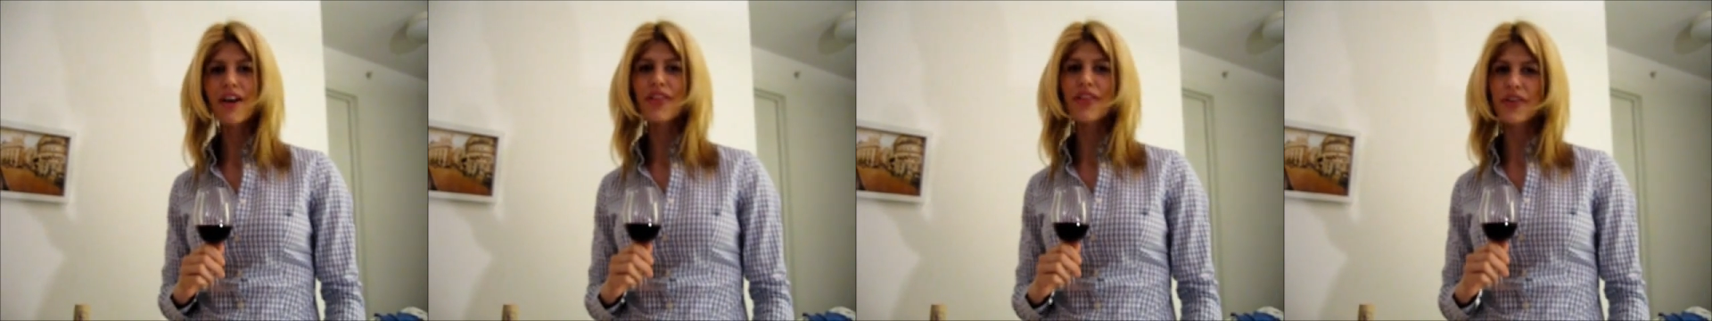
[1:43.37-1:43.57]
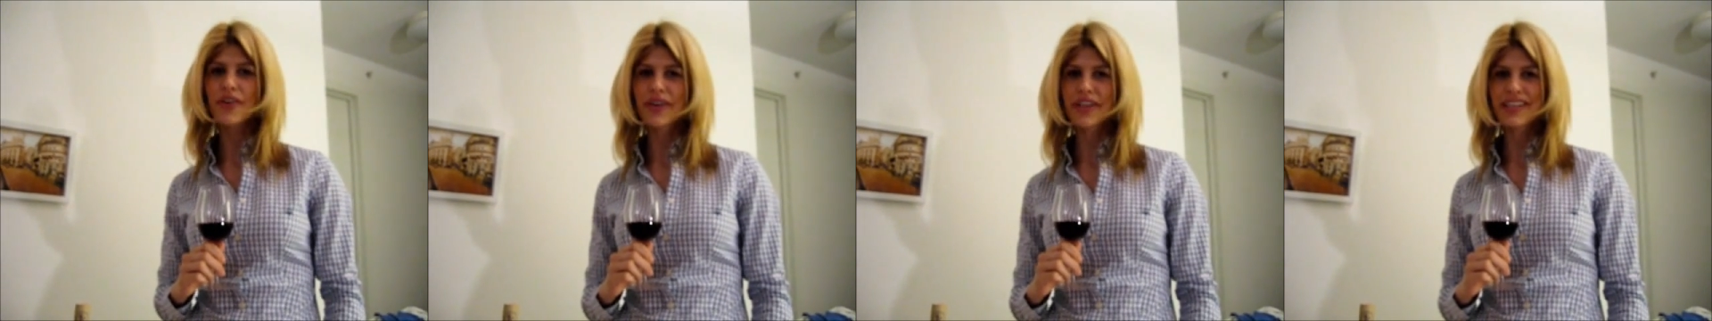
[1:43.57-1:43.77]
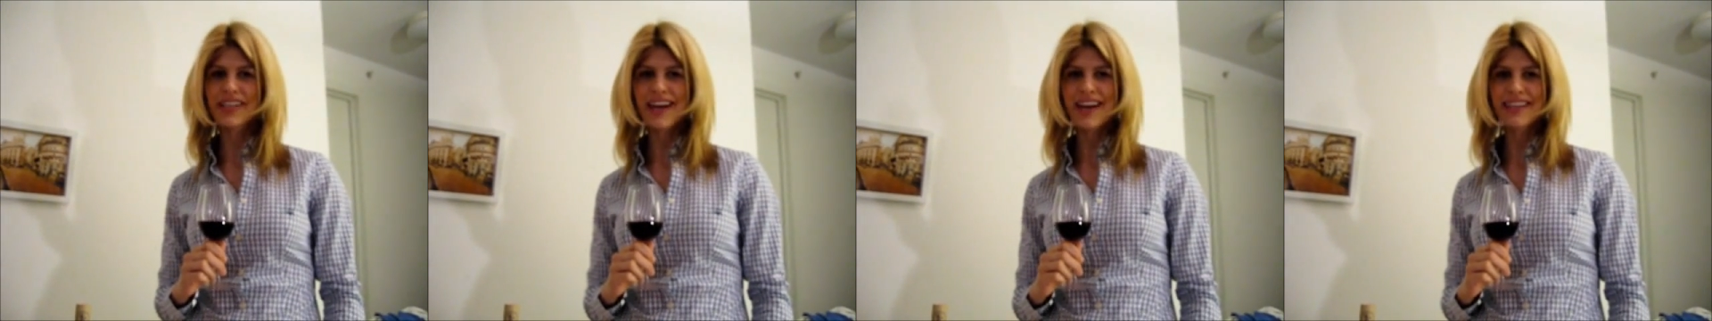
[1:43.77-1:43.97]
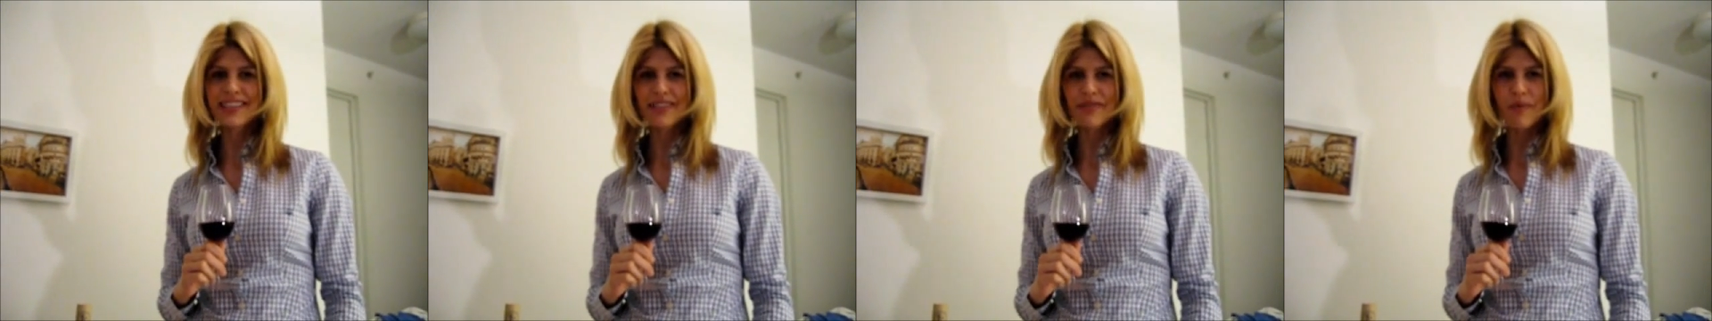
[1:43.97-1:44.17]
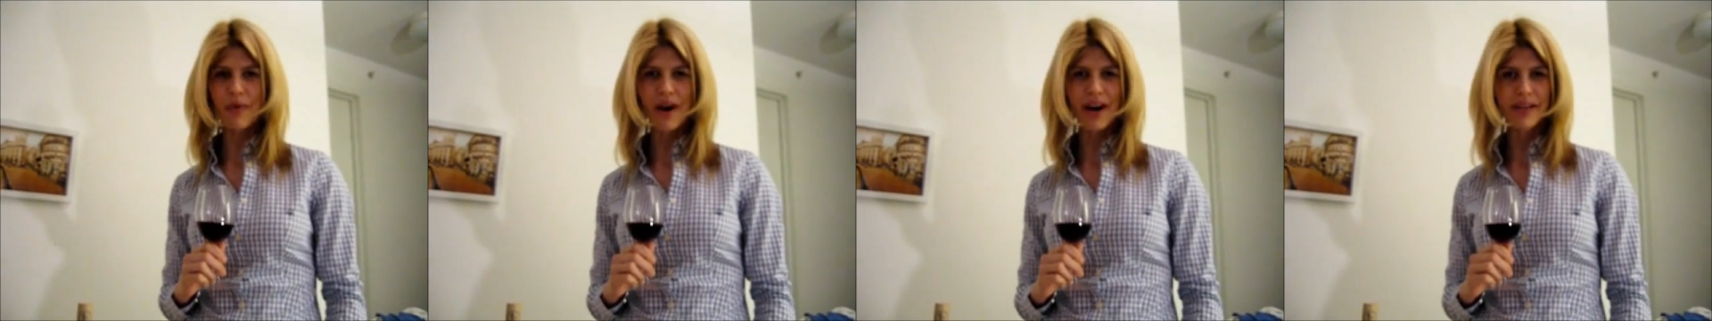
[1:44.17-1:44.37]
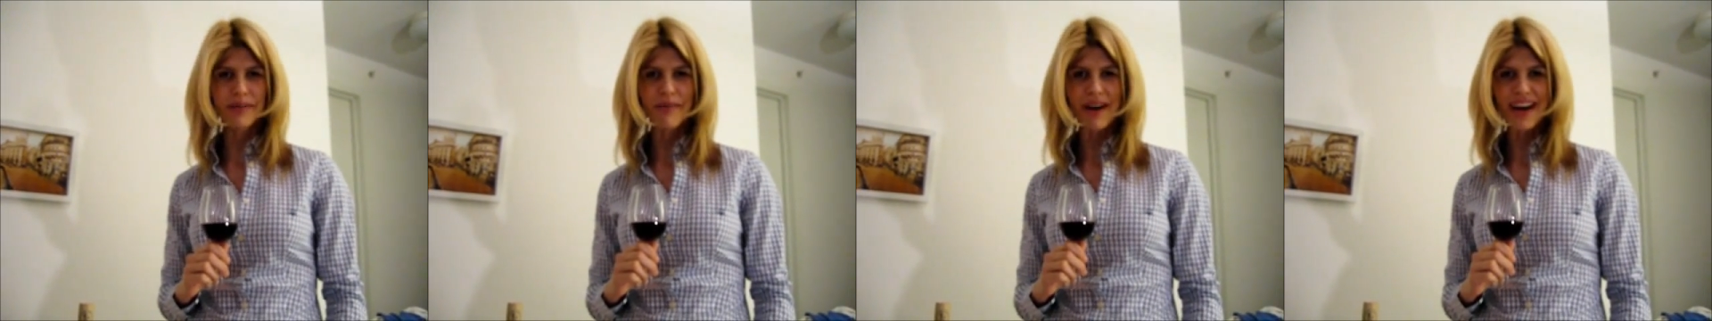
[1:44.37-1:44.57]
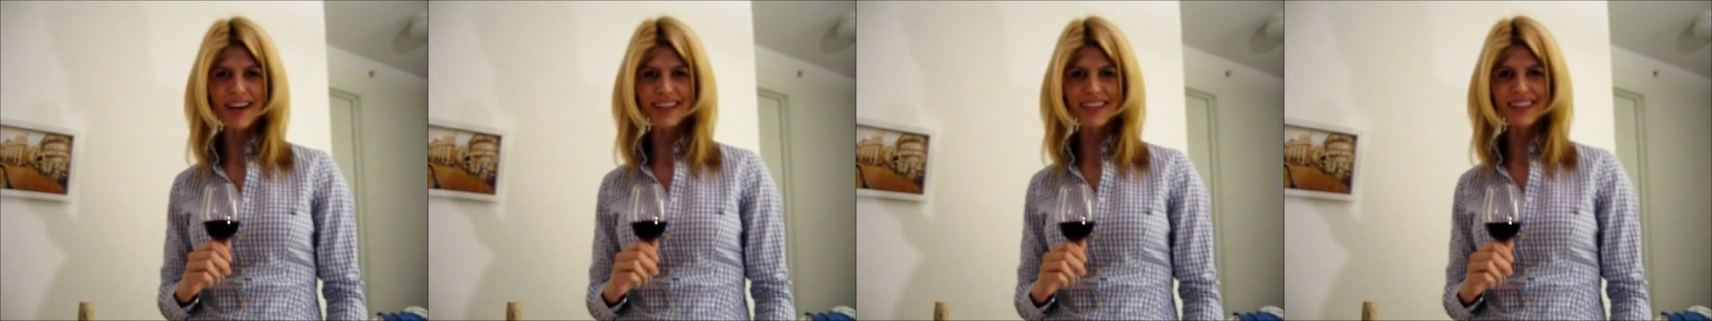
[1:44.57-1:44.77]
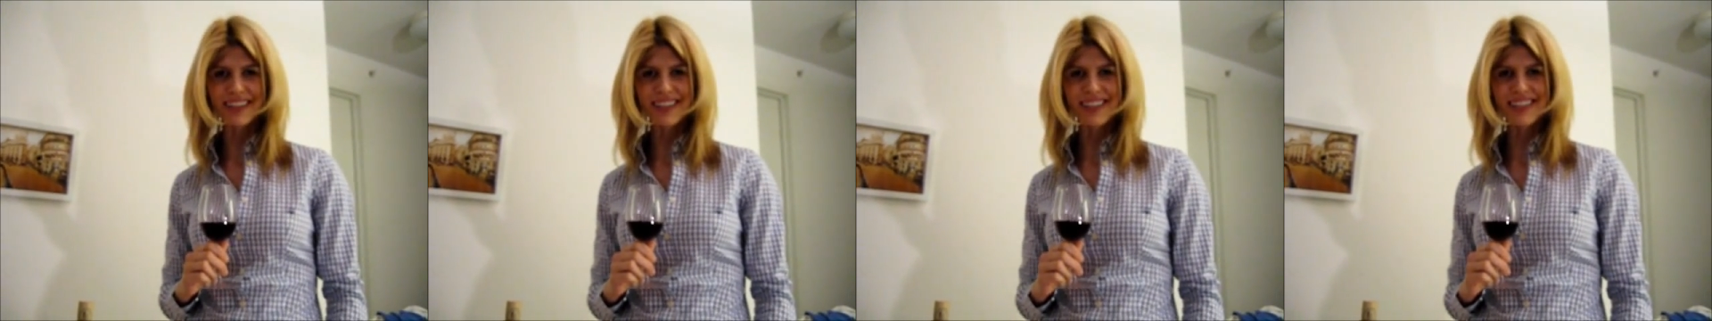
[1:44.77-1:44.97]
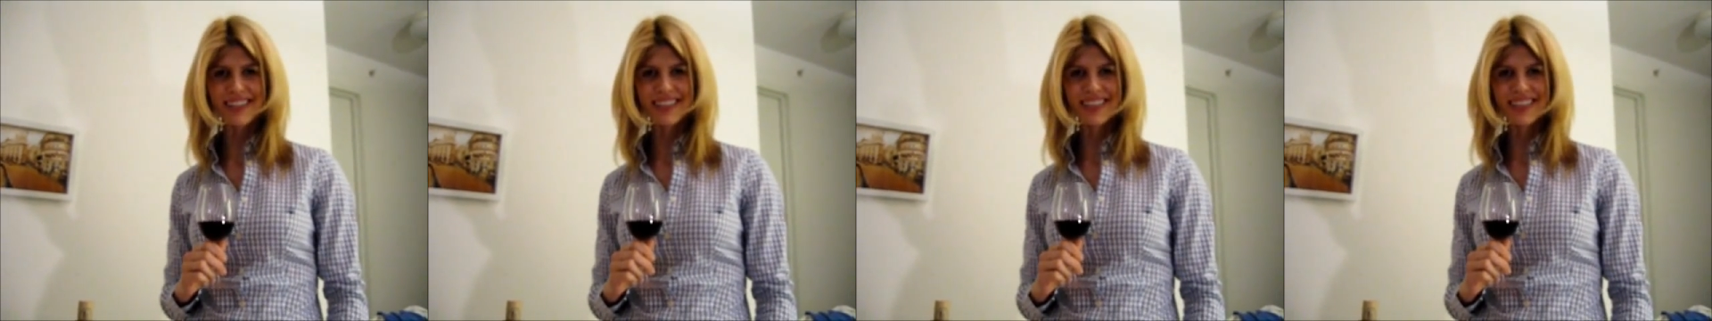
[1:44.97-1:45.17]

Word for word: 30 Days of Wine Madness.